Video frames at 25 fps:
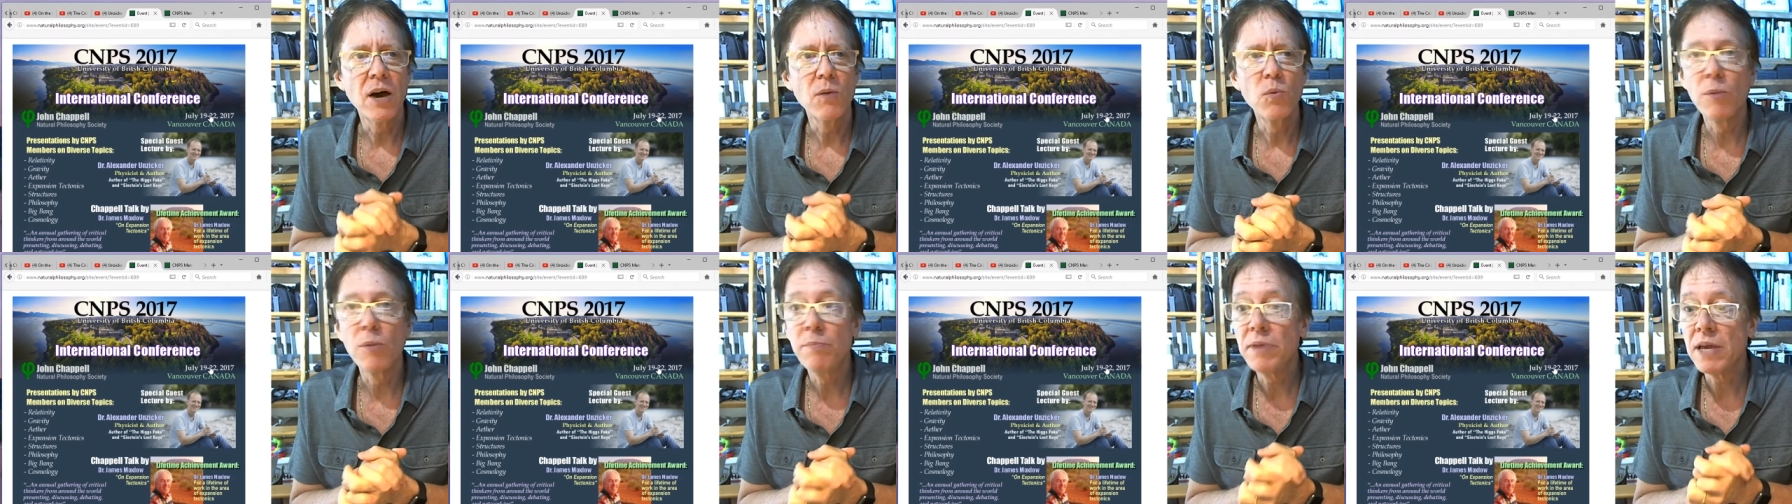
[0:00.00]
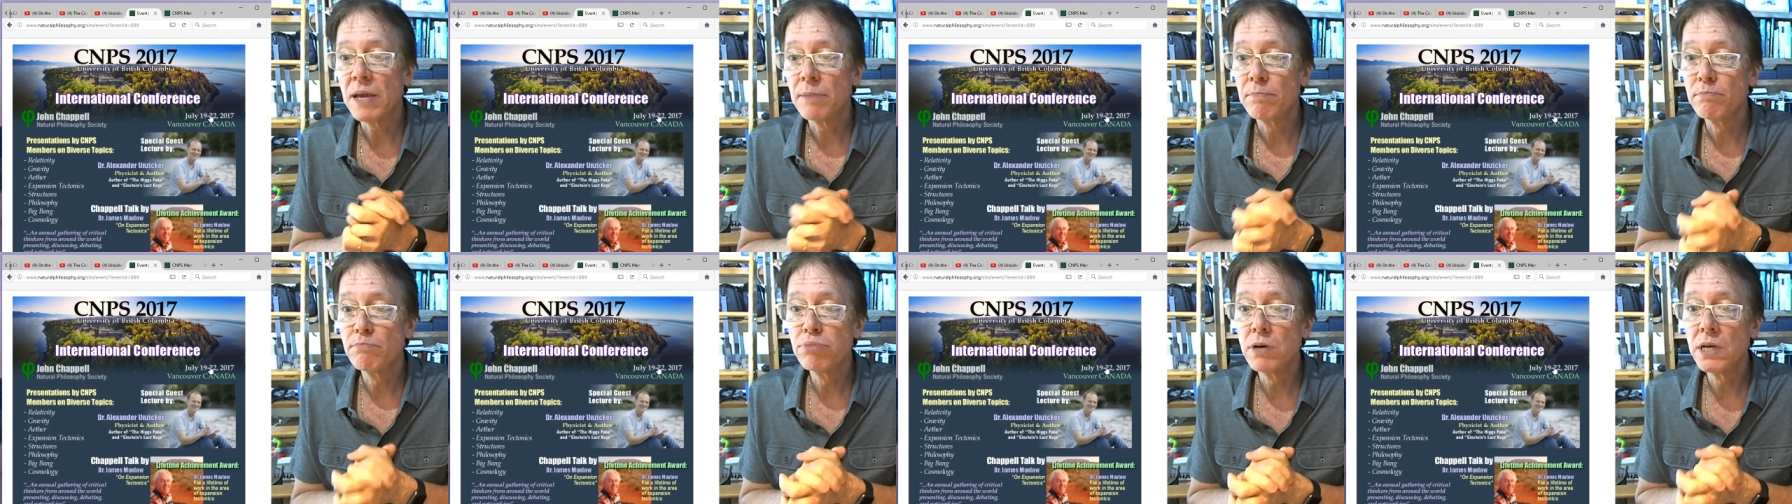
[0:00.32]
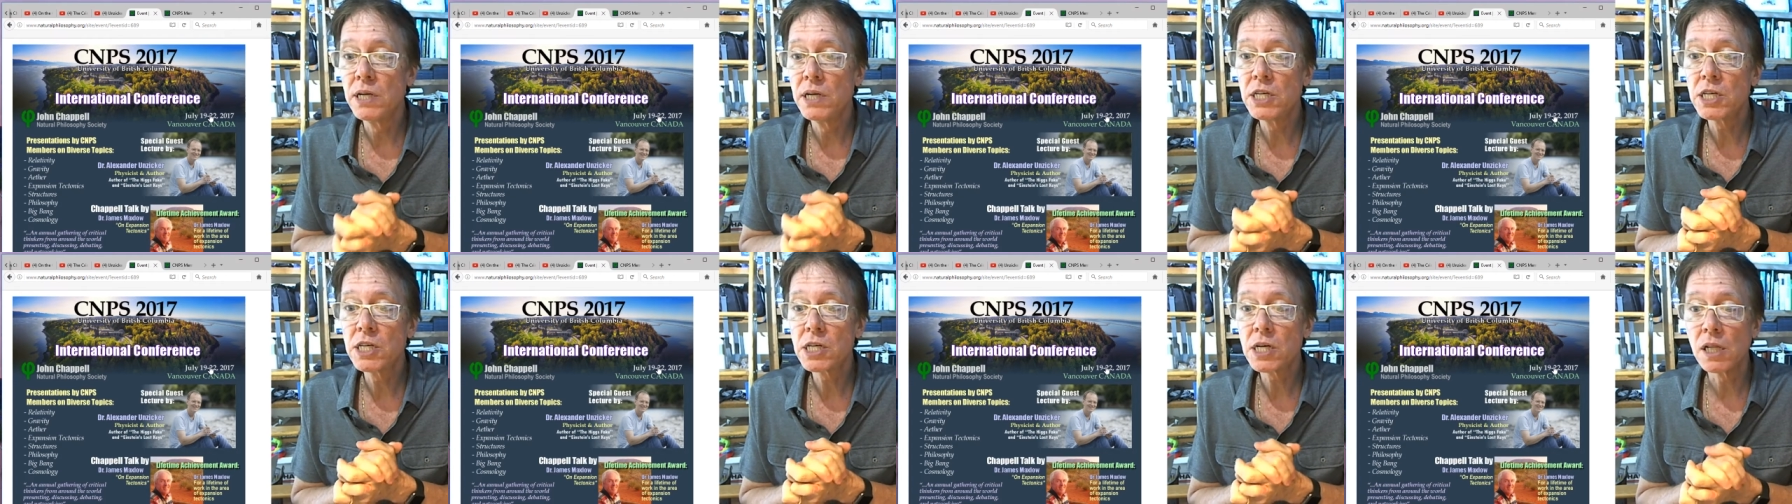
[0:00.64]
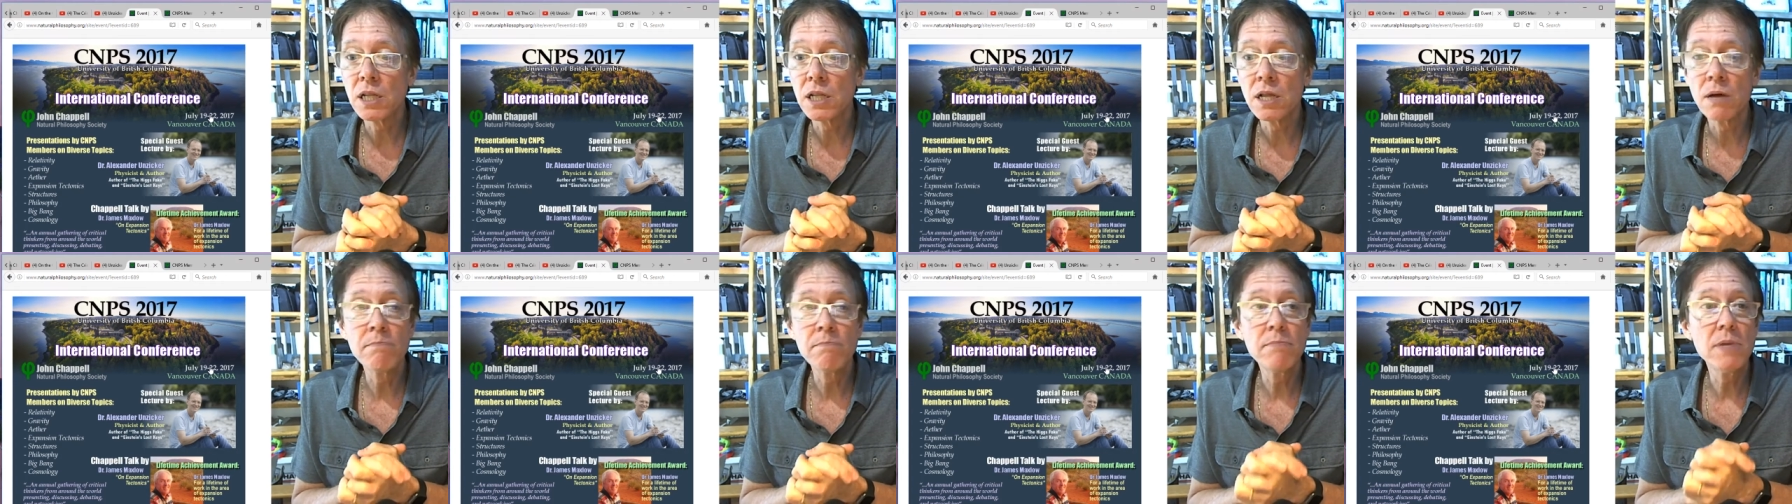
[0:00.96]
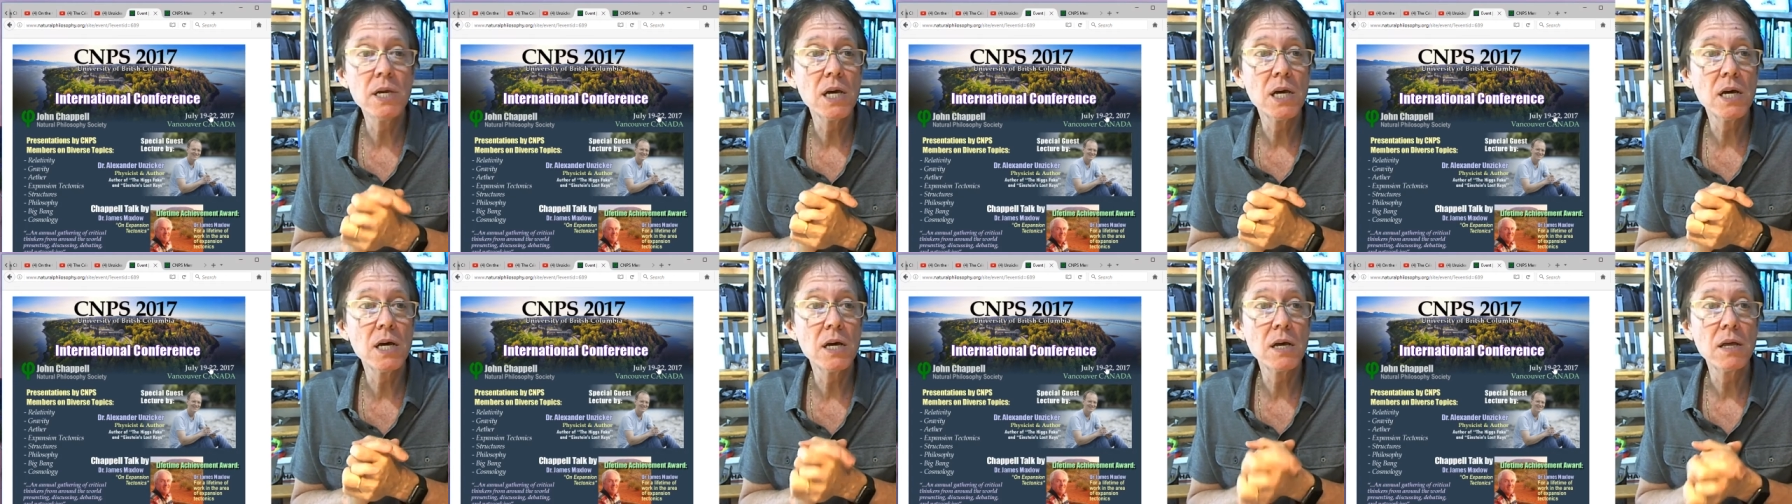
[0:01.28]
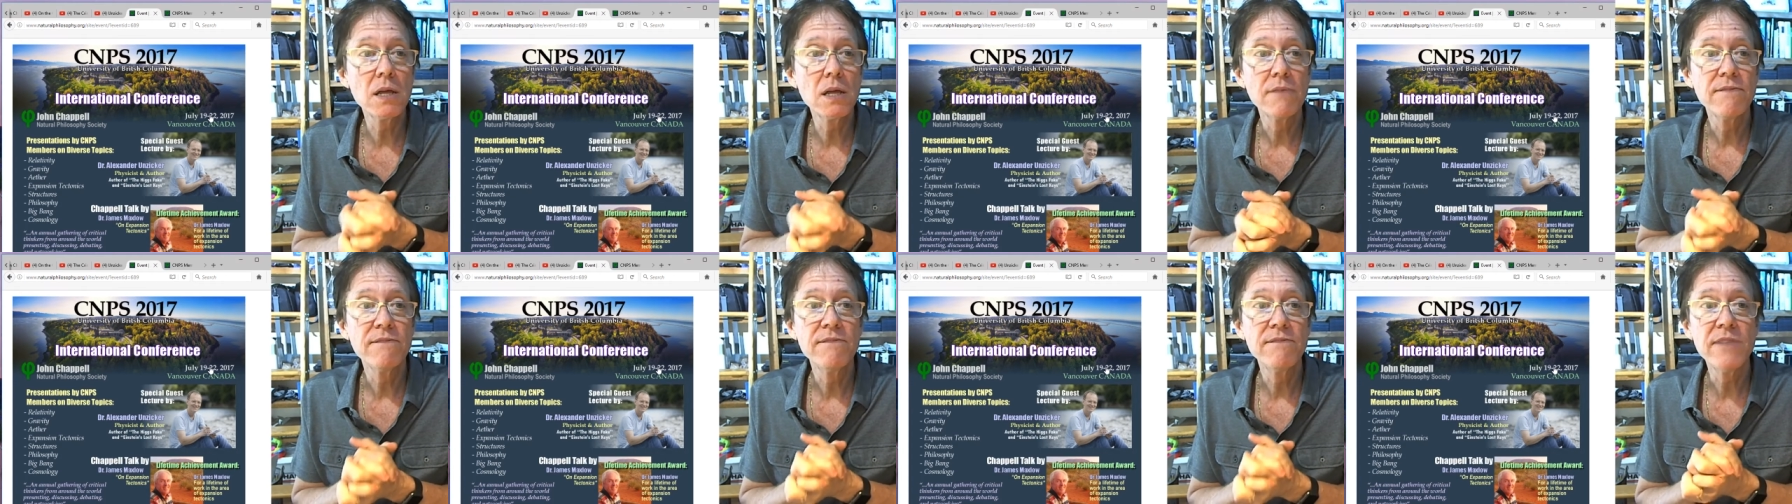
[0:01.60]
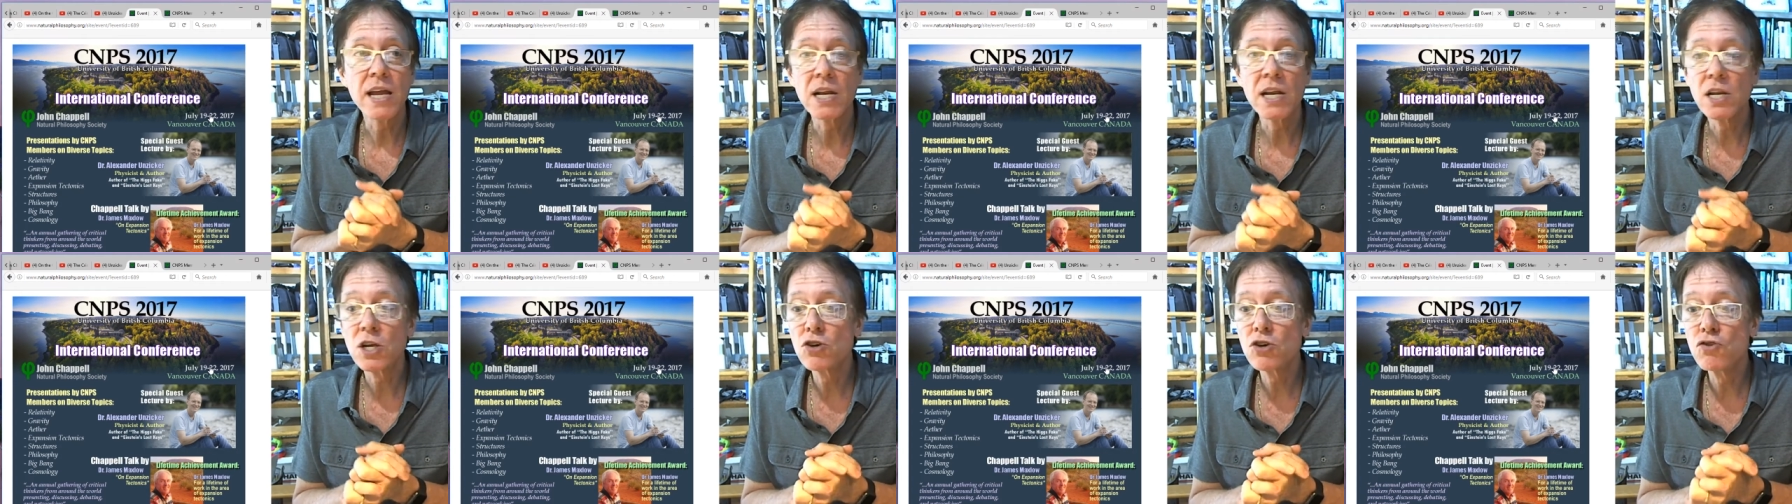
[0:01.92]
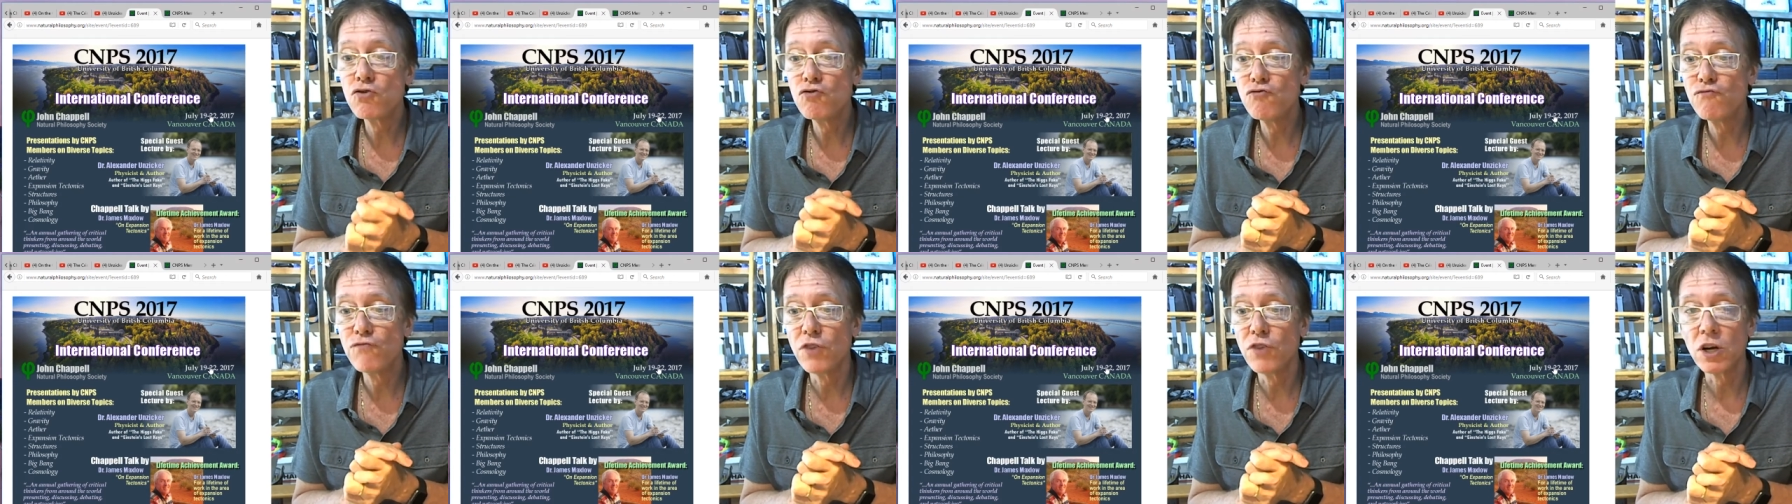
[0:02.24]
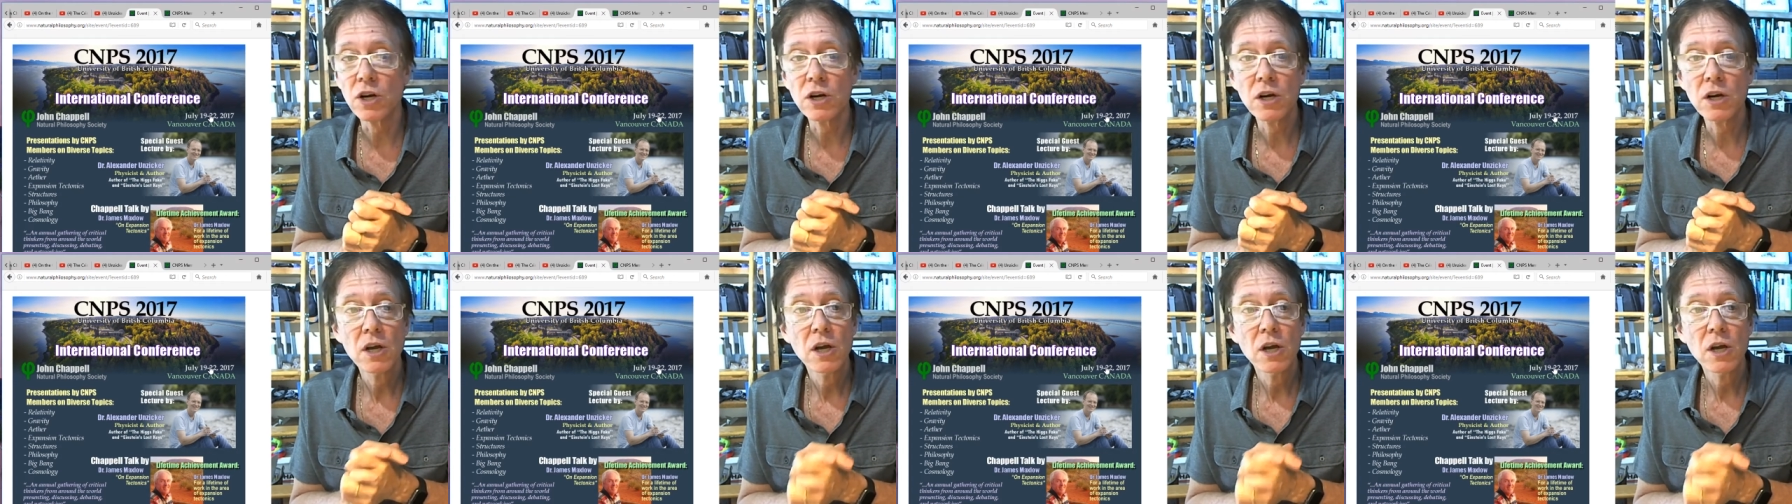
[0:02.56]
will be in British Columbia, Vancouver.